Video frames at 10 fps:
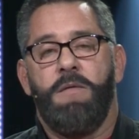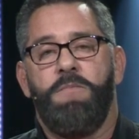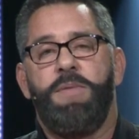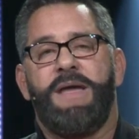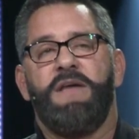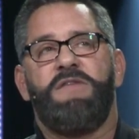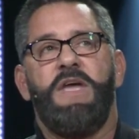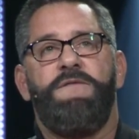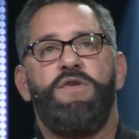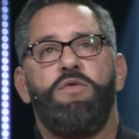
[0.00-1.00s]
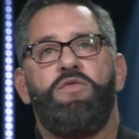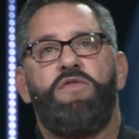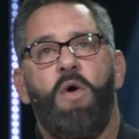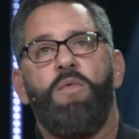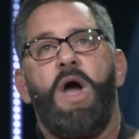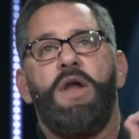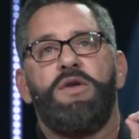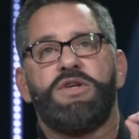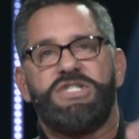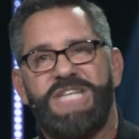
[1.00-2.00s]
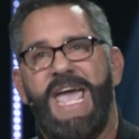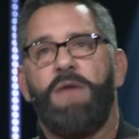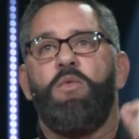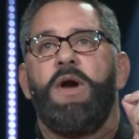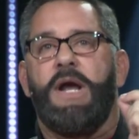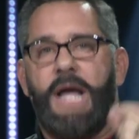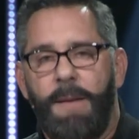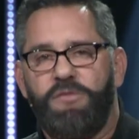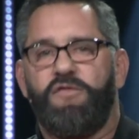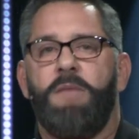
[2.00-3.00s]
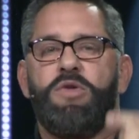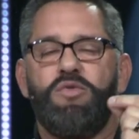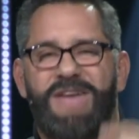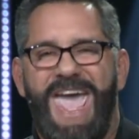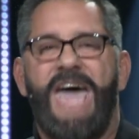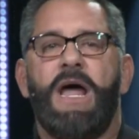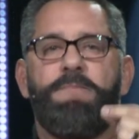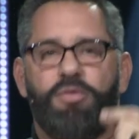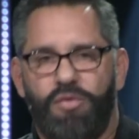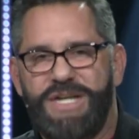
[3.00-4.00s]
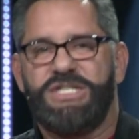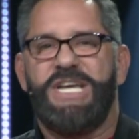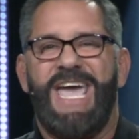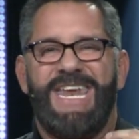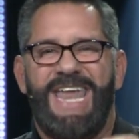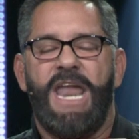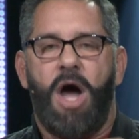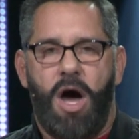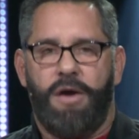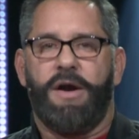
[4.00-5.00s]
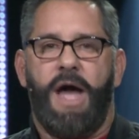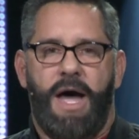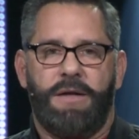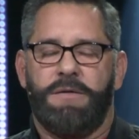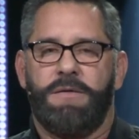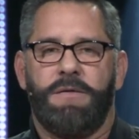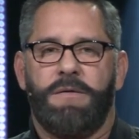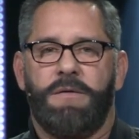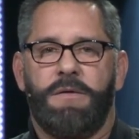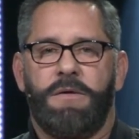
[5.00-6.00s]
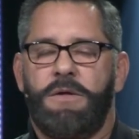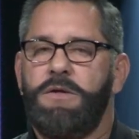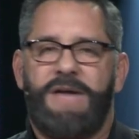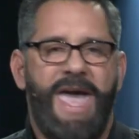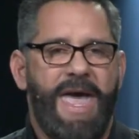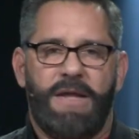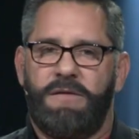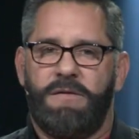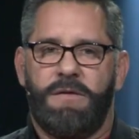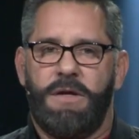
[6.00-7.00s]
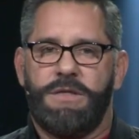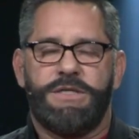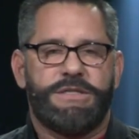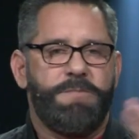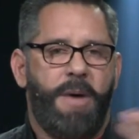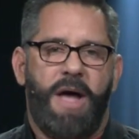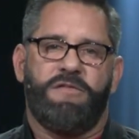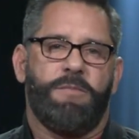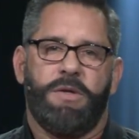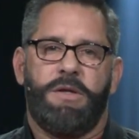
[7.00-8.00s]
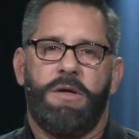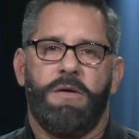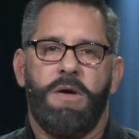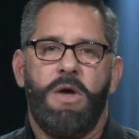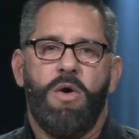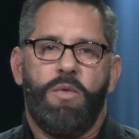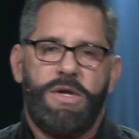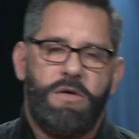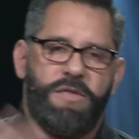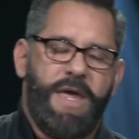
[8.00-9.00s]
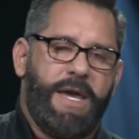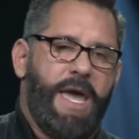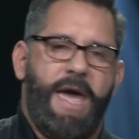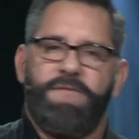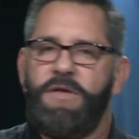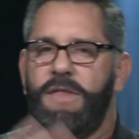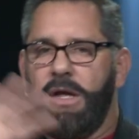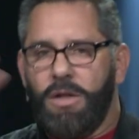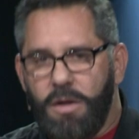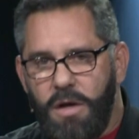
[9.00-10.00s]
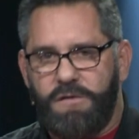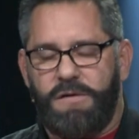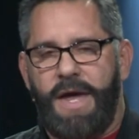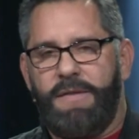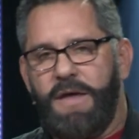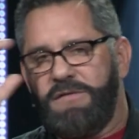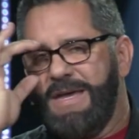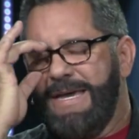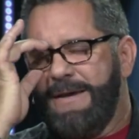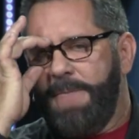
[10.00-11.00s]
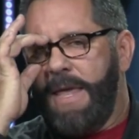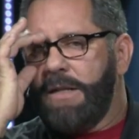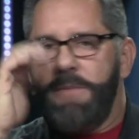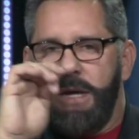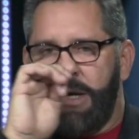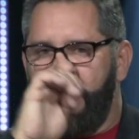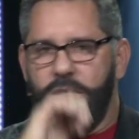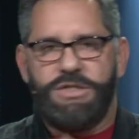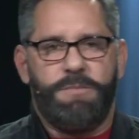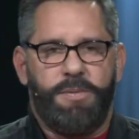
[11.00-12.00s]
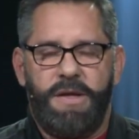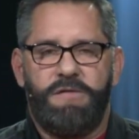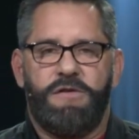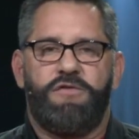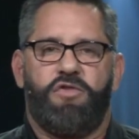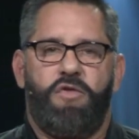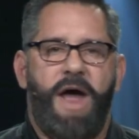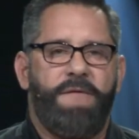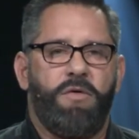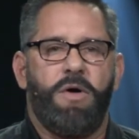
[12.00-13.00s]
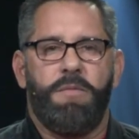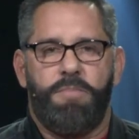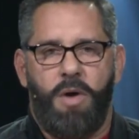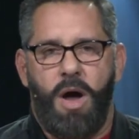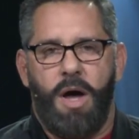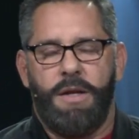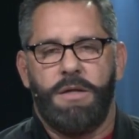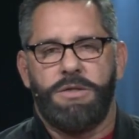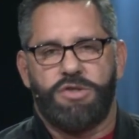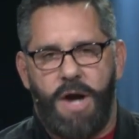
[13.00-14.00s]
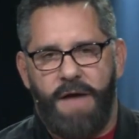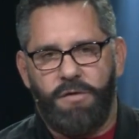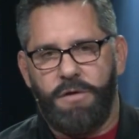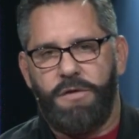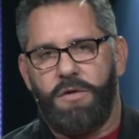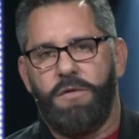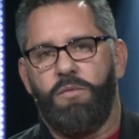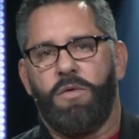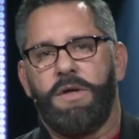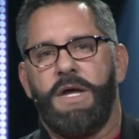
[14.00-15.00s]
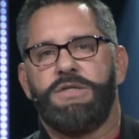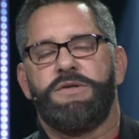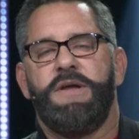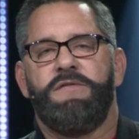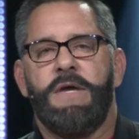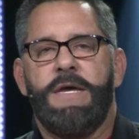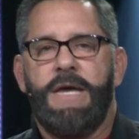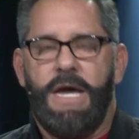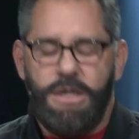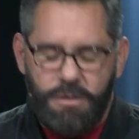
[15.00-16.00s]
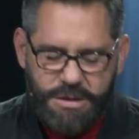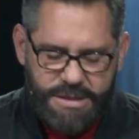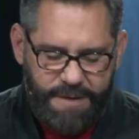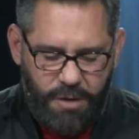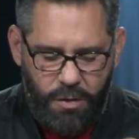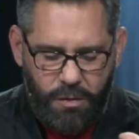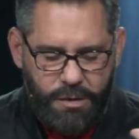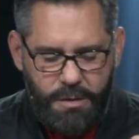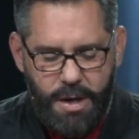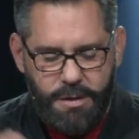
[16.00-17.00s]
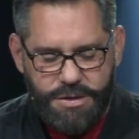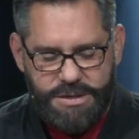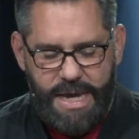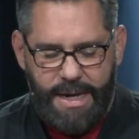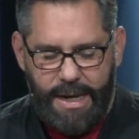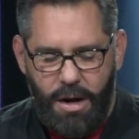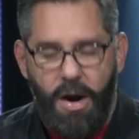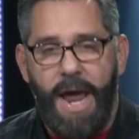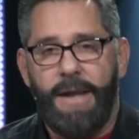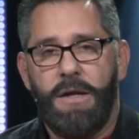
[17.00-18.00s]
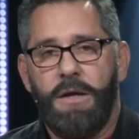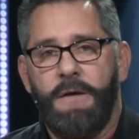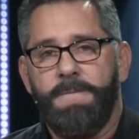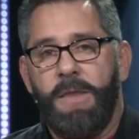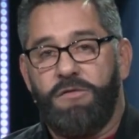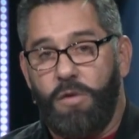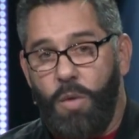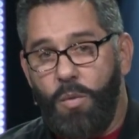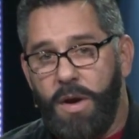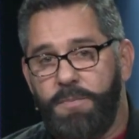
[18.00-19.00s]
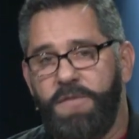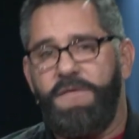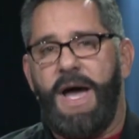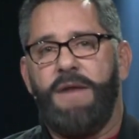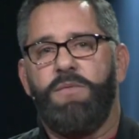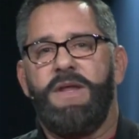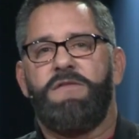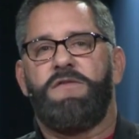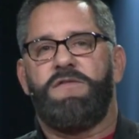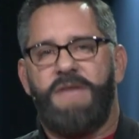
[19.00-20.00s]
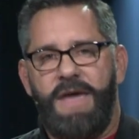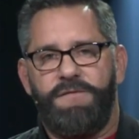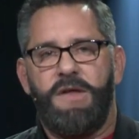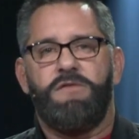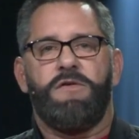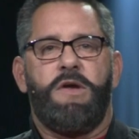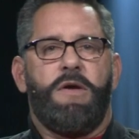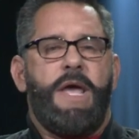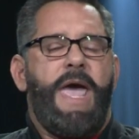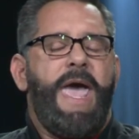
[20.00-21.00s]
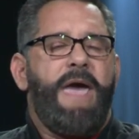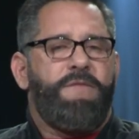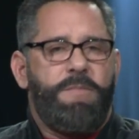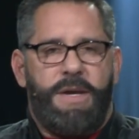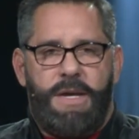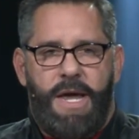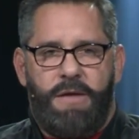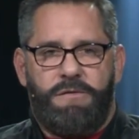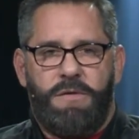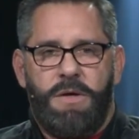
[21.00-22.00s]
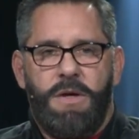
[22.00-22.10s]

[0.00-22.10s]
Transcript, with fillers: Because if you don't understand where it comes from, you can't appreciate it and honor God. You can't. It's just impossible to do when you think everything looks like this. And let me encourage you, please, to travel abroad. Travel to third world countries, and you'll just have a whole new understanding. All right, so we want to provide, we need safety and security. Everybody does.